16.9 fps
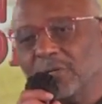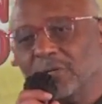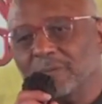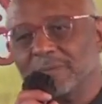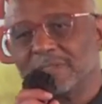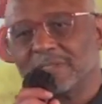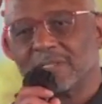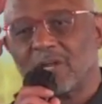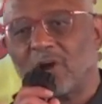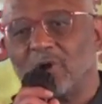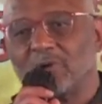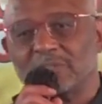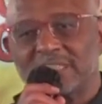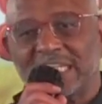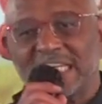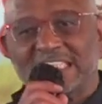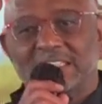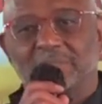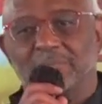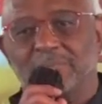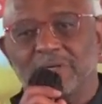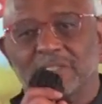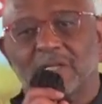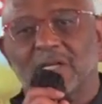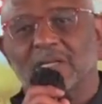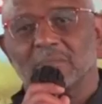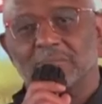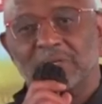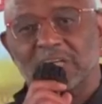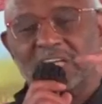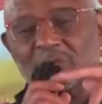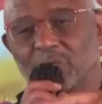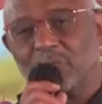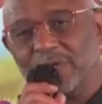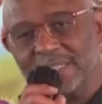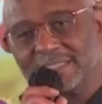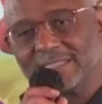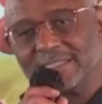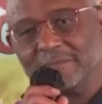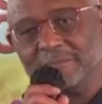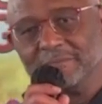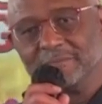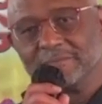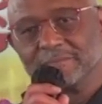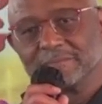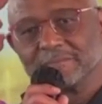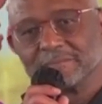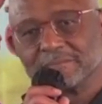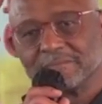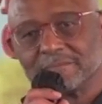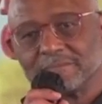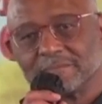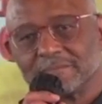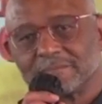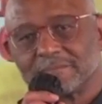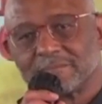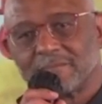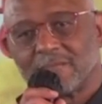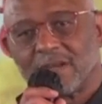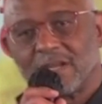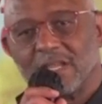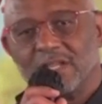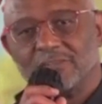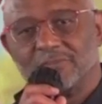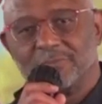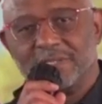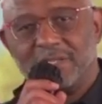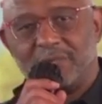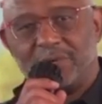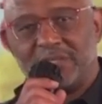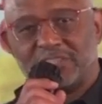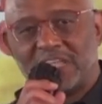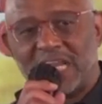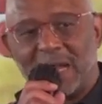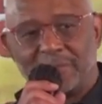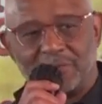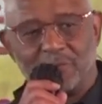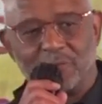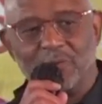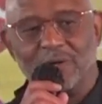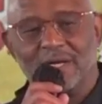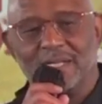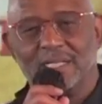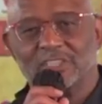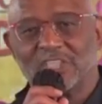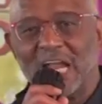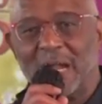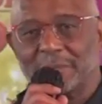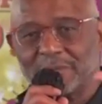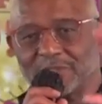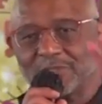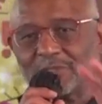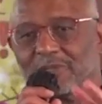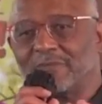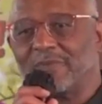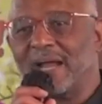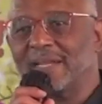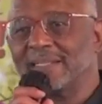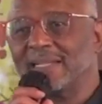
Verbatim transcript: the Old Testament book called the Book of Wisdom. You're going to read chapter 1 and chapter 2. You find out